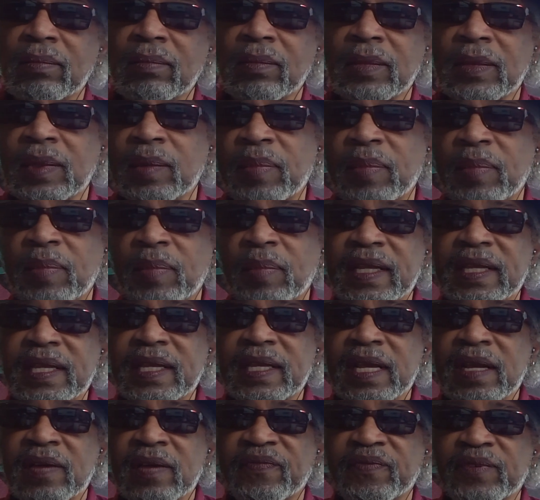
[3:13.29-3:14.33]
Body
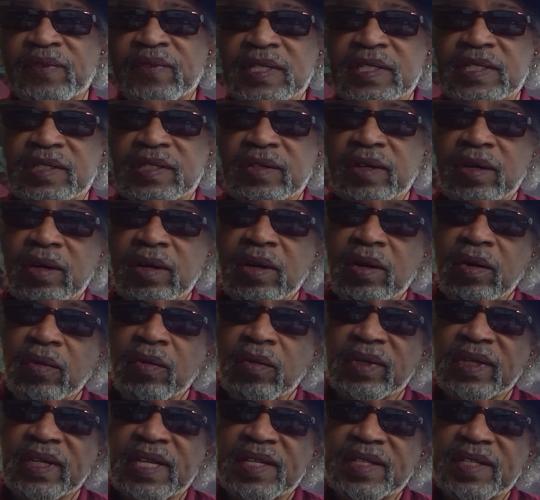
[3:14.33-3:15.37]
cam footage
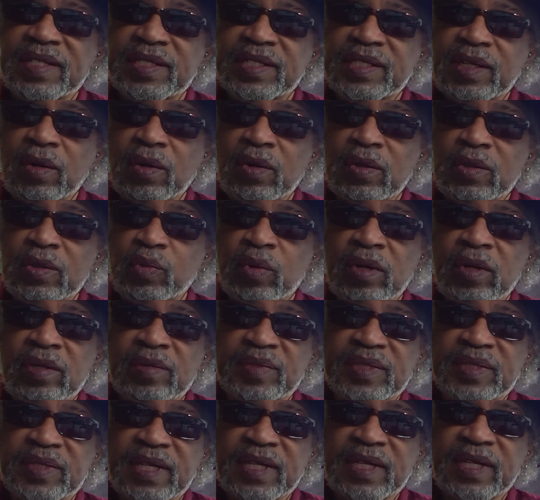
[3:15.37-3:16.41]
release shows
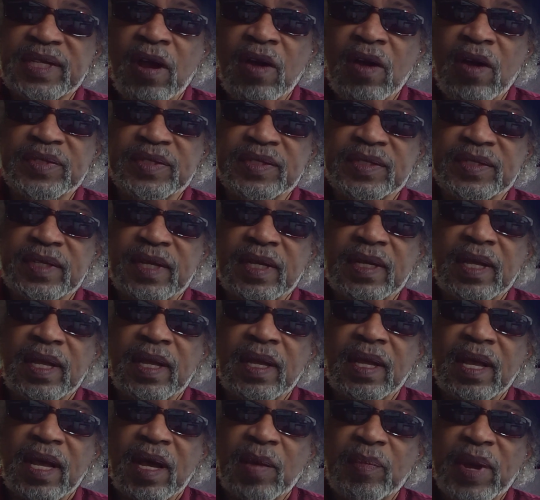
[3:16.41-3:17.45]
Williams telling officers
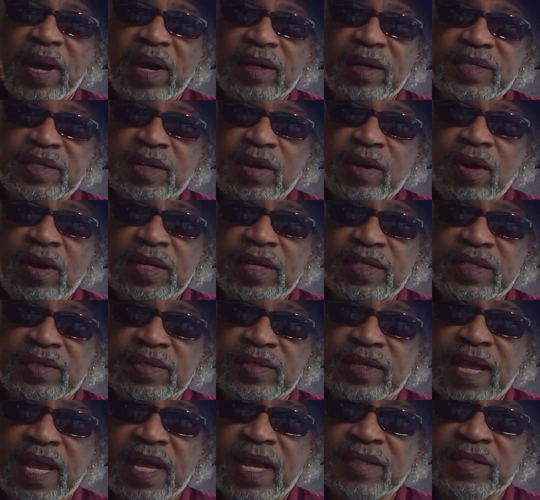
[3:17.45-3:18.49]
about his heart issues
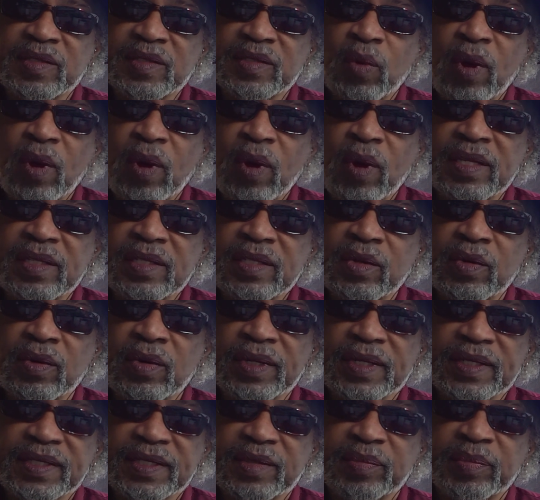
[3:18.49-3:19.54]
and asking, "Why are you doing
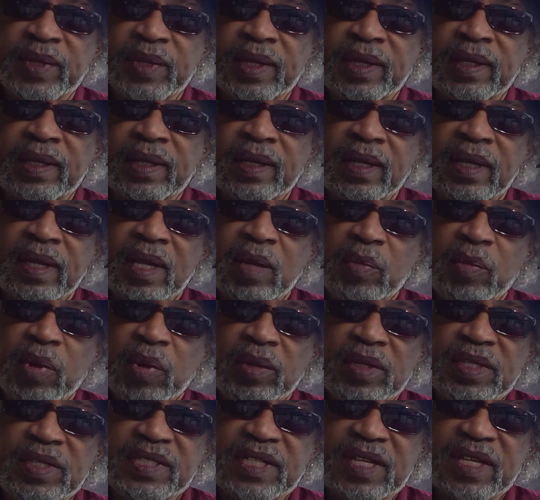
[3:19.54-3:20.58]
this to me?"
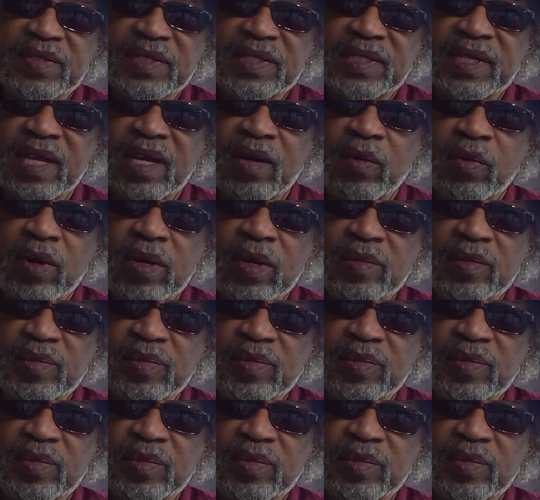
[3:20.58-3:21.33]
Police have said Williams